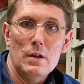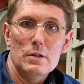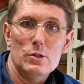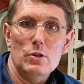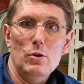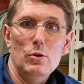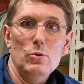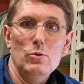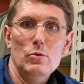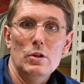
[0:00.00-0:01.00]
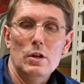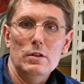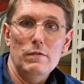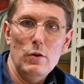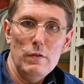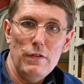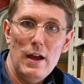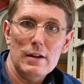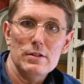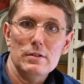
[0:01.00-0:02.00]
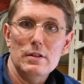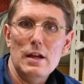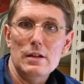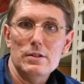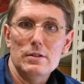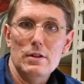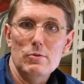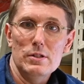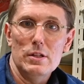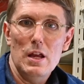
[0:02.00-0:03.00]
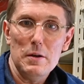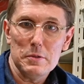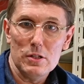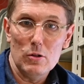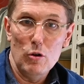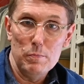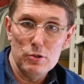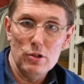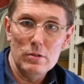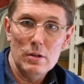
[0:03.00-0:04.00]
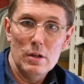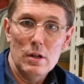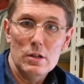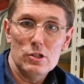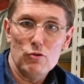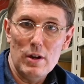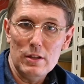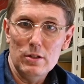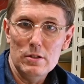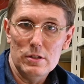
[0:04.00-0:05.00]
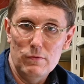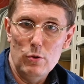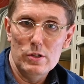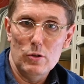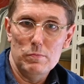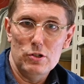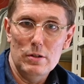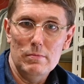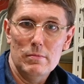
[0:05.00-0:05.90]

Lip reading: So the very fact that there is the exit option strengthens the voice option.